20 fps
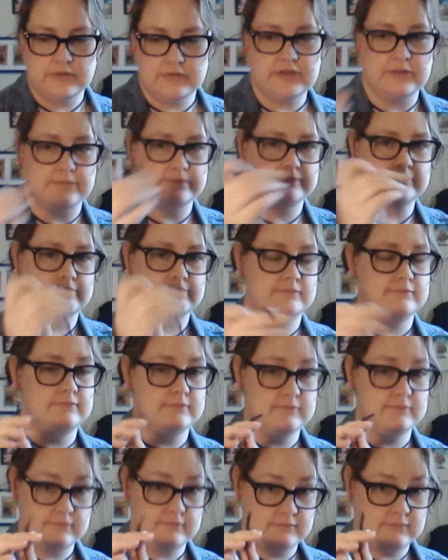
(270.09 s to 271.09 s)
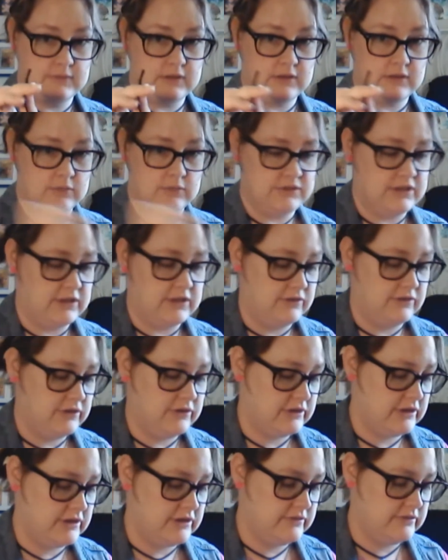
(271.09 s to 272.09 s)
So, take your
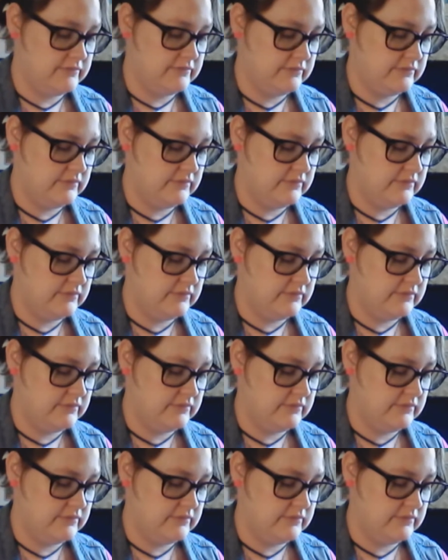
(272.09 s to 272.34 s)
yarn